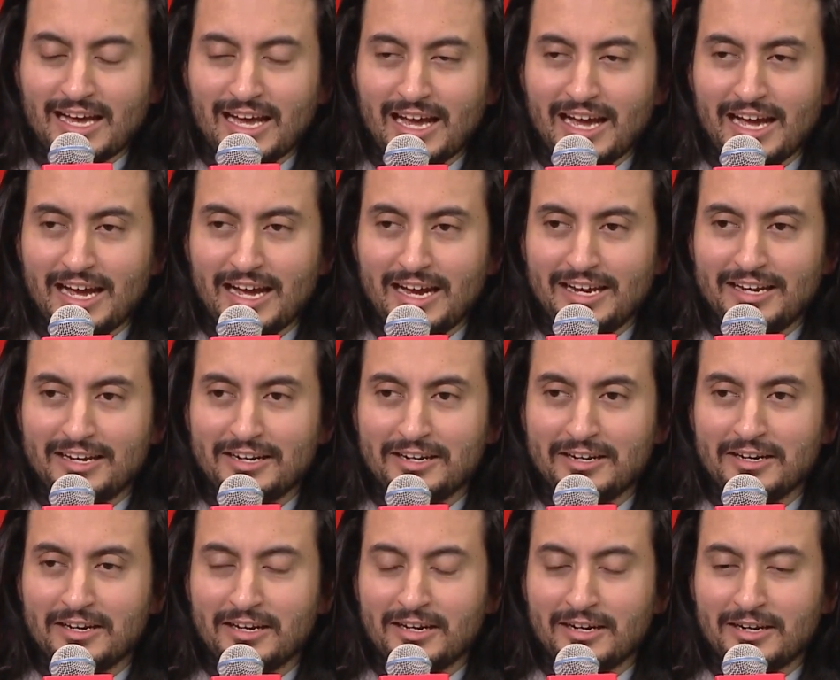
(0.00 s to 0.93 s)

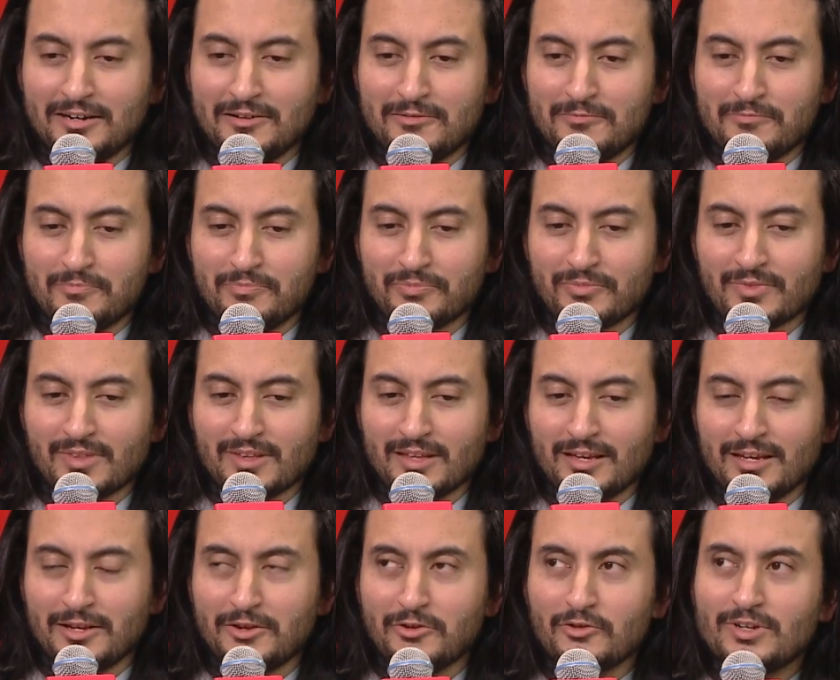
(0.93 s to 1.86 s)
And
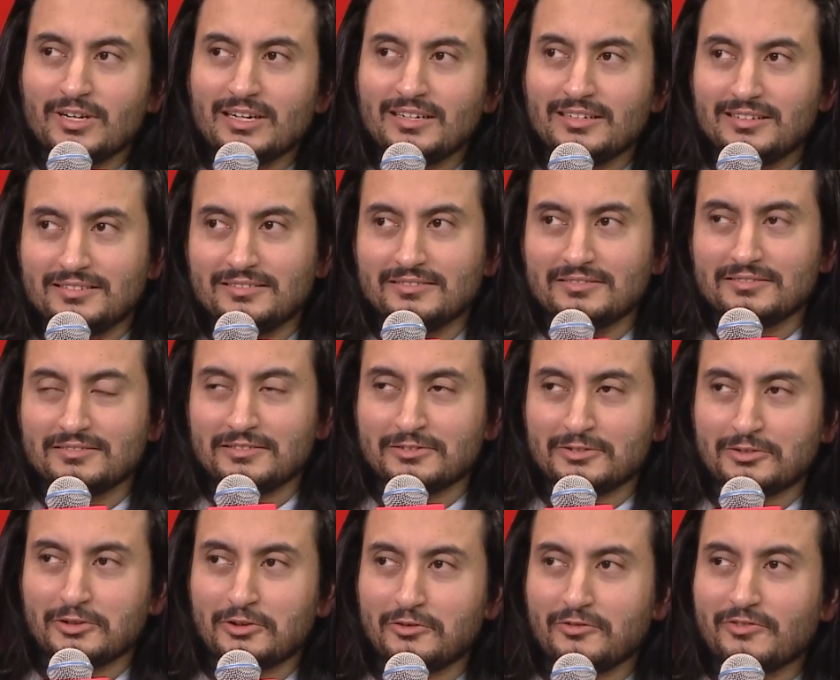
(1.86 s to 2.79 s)
you did
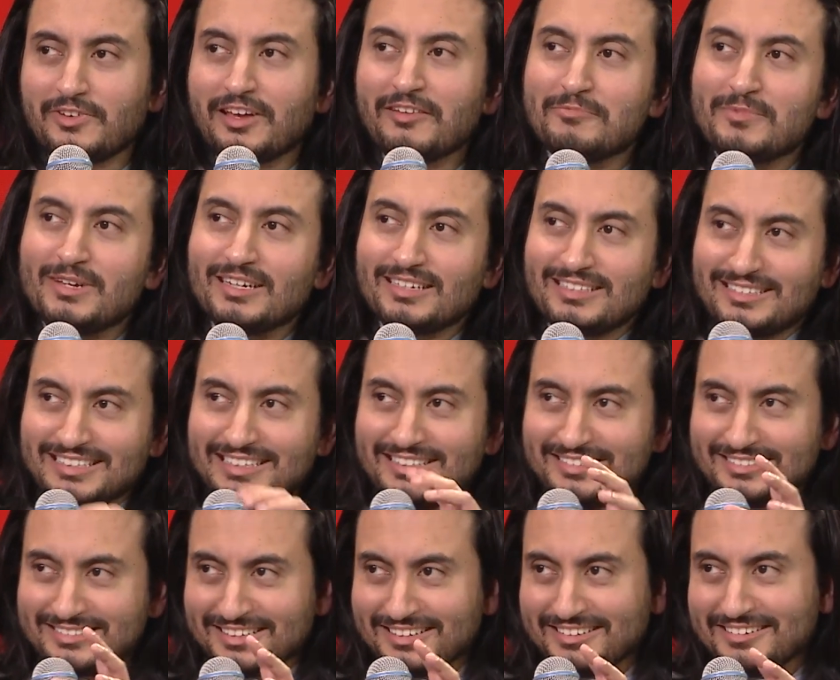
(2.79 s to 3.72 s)
sort of give me a
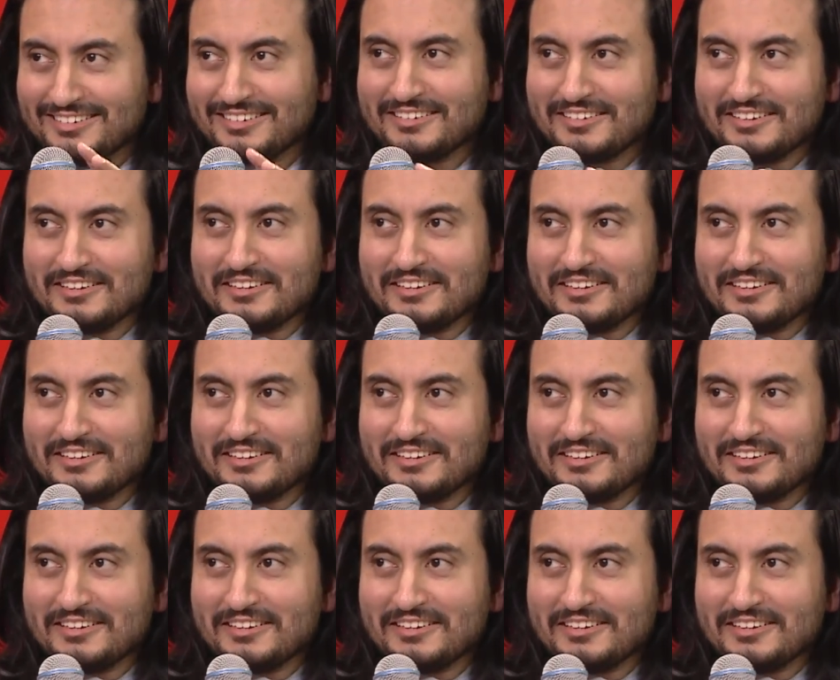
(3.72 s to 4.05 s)
teaser,